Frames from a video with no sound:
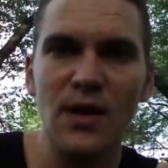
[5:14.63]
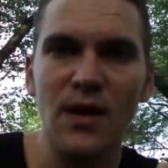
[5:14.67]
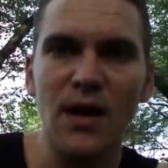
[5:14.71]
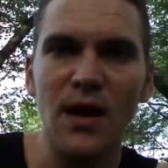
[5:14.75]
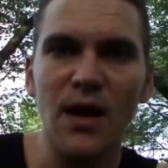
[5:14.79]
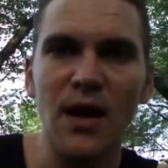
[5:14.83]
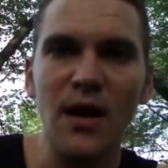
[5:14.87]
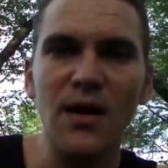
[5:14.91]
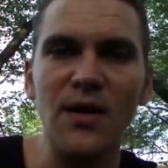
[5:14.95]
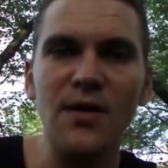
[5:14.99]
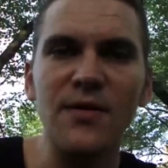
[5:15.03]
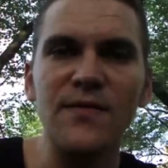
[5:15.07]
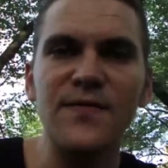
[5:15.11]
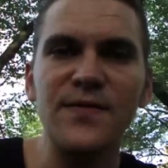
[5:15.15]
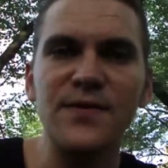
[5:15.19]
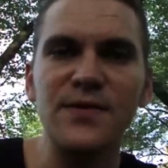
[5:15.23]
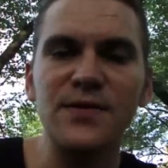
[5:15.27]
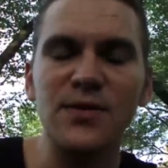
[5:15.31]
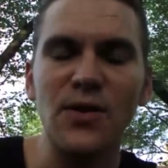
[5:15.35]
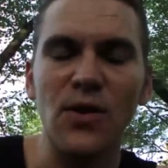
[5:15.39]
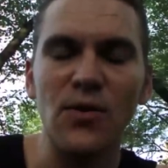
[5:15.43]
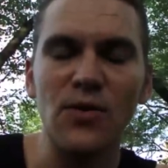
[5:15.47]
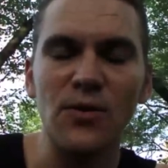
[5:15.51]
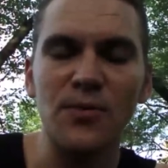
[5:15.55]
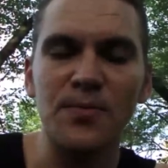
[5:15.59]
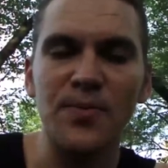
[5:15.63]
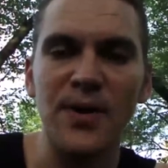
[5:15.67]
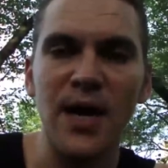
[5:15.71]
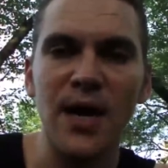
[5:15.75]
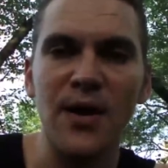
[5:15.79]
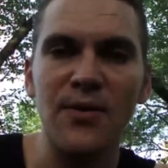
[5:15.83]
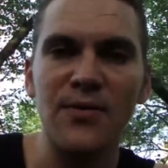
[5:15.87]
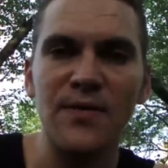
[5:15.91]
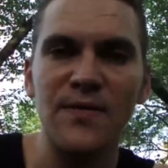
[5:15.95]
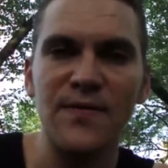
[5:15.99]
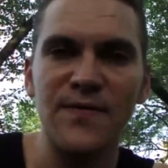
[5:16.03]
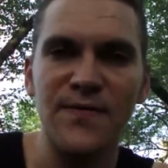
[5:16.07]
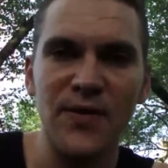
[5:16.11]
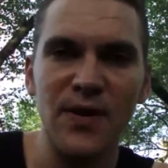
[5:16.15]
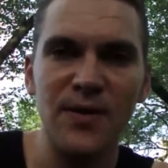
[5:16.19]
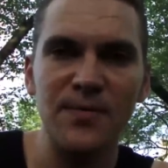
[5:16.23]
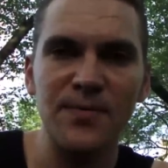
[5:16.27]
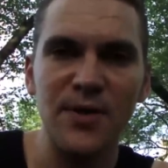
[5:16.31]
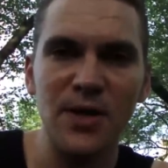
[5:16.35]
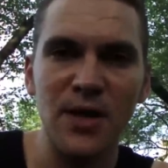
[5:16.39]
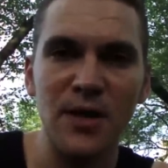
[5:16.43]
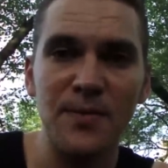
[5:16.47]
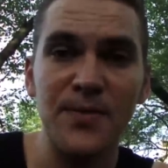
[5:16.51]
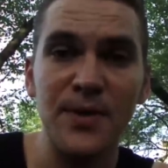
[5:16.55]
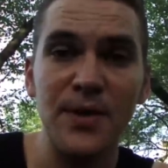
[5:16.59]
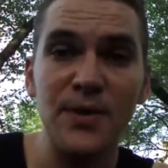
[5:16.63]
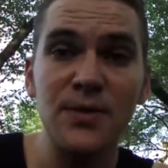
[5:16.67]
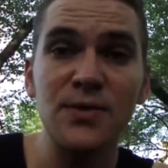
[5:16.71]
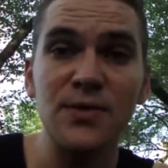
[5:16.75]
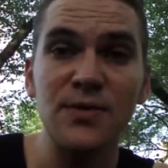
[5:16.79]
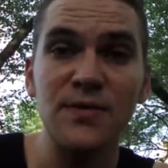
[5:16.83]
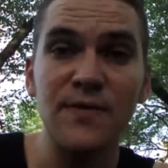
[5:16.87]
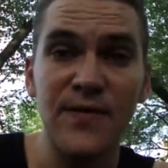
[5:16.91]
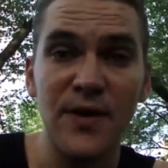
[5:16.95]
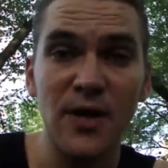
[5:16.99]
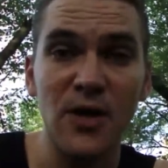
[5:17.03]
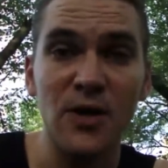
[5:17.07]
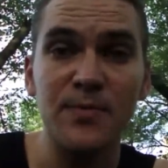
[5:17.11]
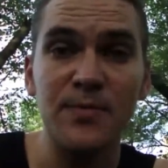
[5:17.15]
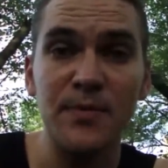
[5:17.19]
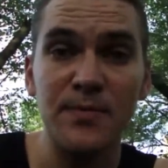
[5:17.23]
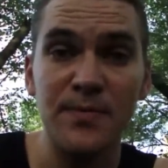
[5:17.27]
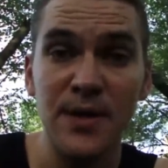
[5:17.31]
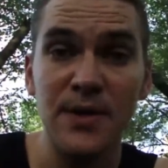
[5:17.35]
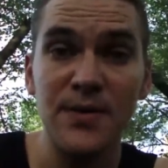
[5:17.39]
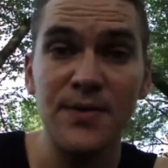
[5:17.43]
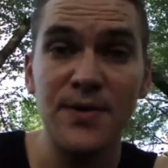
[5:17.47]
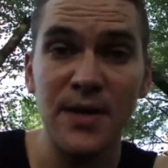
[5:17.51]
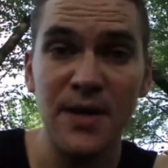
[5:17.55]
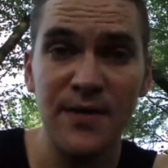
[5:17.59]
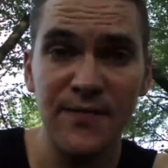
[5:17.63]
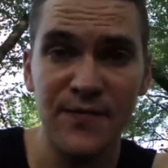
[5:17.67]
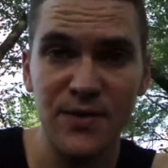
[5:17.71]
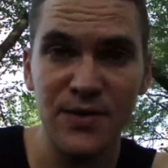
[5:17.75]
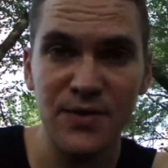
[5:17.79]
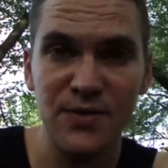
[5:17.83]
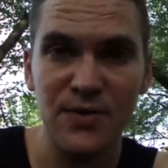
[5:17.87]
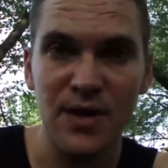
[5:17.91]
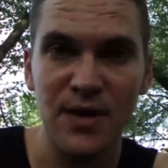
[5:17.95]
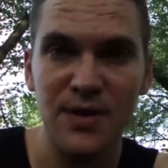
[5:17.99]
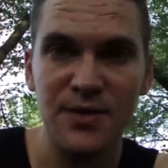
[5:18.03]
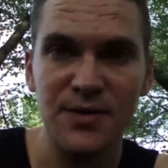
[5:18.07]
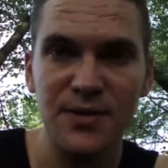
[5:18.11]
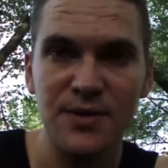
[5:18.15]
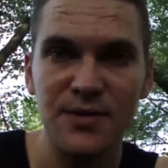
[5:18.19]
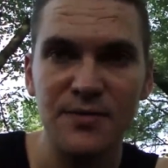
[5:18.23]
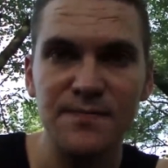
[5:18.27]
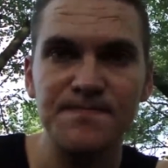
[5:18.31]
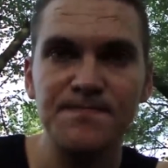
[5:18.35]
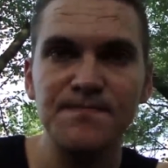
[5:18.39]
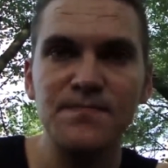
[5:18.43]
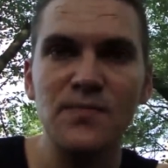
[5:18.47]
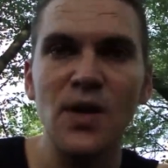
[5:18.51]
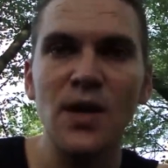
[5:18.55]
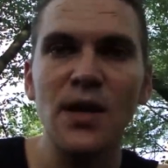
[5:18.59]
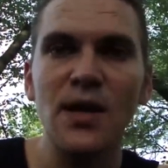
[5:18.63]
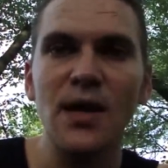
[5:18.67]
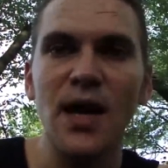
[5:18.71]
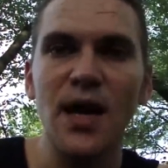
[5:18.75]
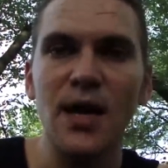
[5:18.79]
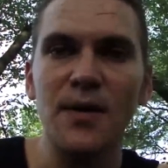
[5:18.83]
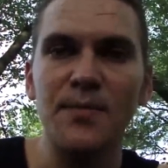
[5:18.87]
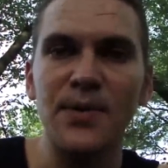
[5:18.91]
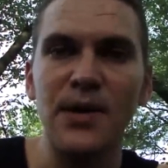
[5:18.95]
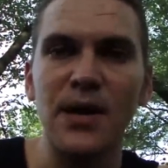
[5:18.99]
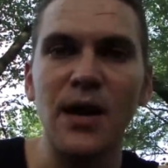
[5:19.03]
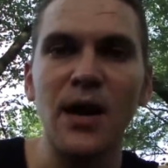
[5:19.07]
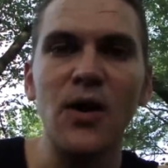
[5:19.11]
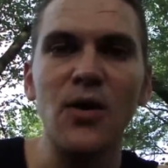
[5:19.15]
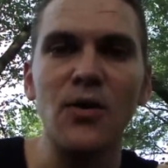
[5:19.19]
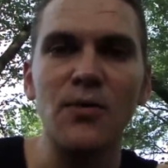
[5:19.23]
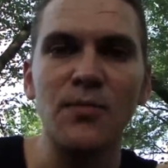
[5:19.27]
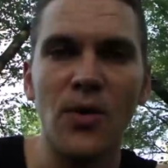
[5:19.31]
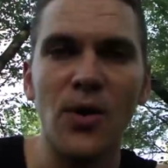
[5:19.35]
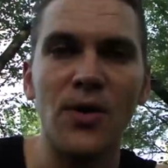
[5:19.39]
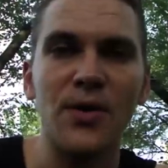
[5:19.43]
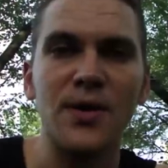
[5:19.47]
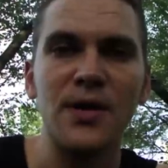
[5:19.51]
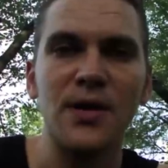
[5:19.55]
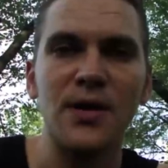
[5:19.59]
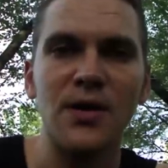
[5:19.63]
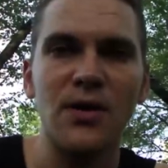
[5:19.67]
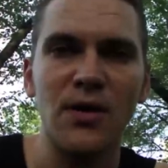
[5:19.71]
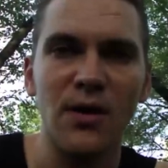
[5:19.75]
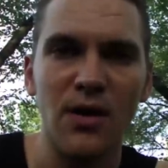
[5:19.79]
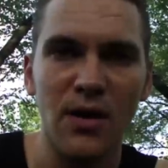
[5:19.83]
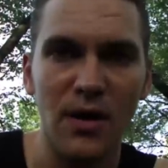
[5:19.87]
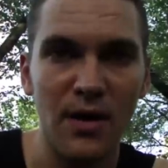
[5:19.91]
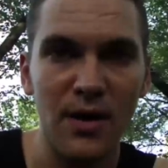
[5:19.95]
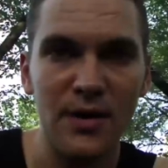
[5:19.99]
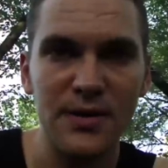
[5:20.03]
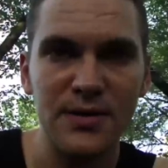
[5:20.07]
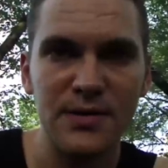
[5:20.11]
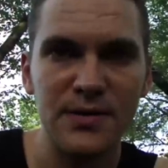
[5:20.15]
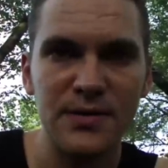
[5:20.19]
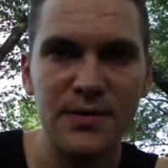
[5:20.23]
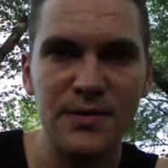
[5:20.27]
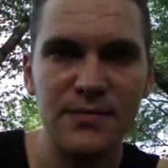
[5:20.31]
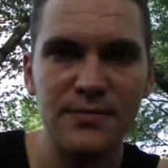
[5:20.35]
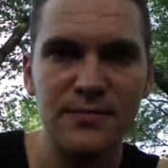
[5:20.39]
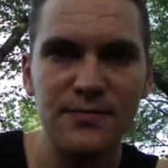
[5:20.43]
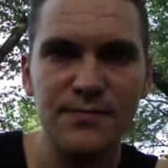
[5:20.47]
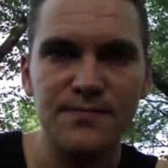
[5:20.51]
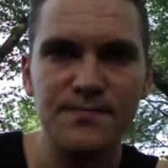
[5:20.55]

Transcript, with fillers: of solar power from companies who develop and build the infrastructure at below market cost.